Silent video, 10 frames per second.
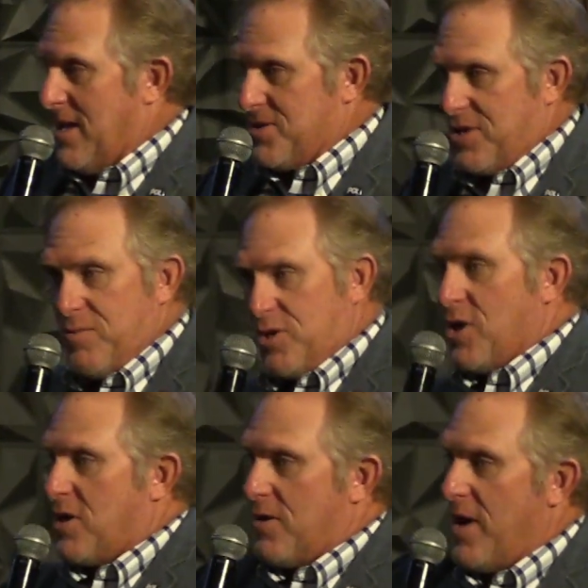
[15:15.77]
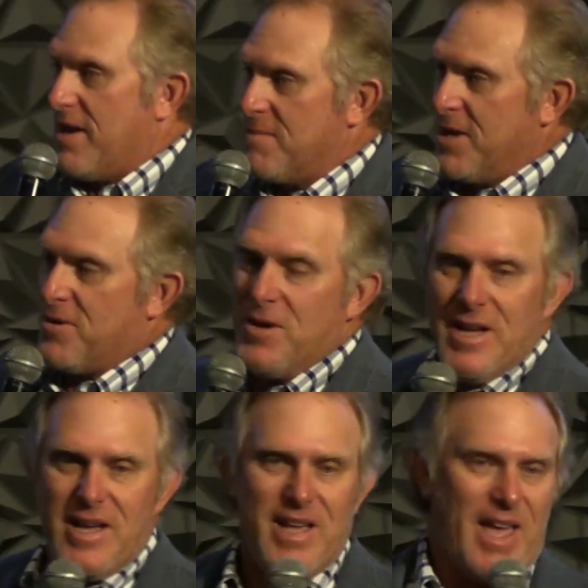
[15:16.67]
she would cook a great meal,
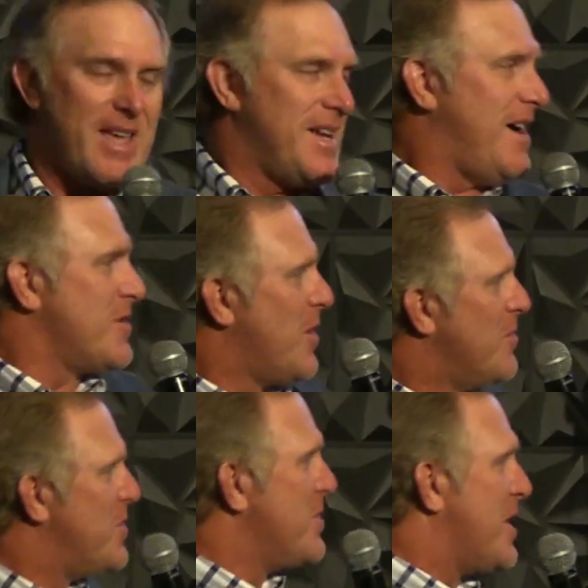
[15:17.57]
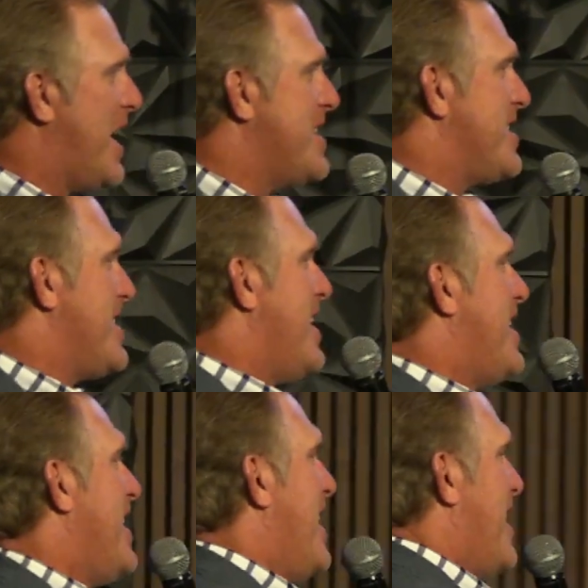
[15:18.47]
and I would go through the kitchen.
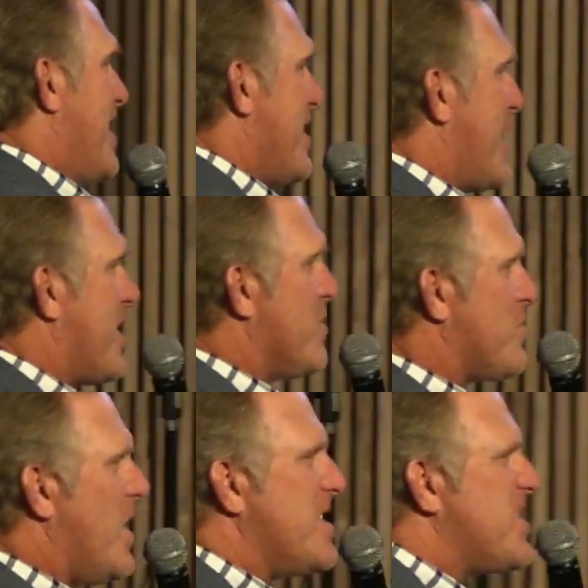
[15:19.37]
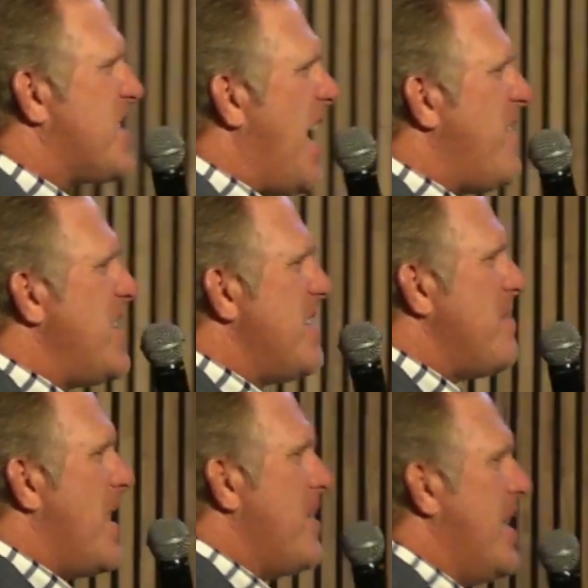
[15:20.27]
And Lincoln was what, seven
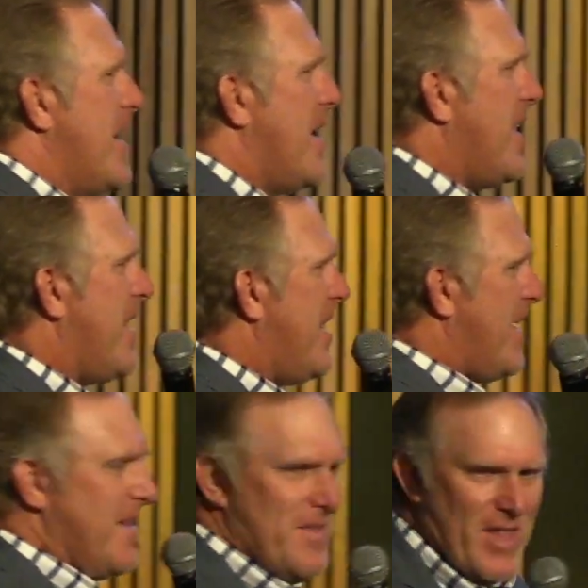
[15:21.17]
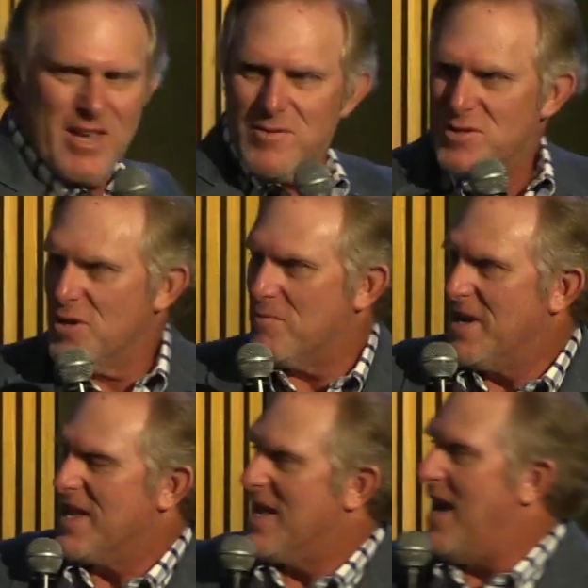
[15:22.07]
maybe? Lincoln was a little
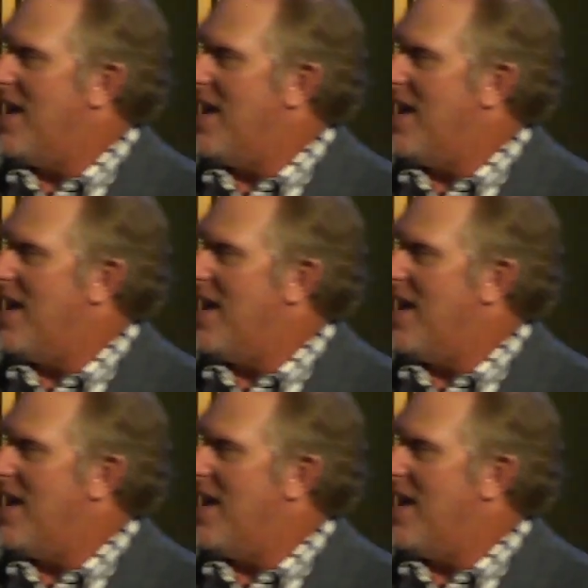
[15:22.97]
bitty guy.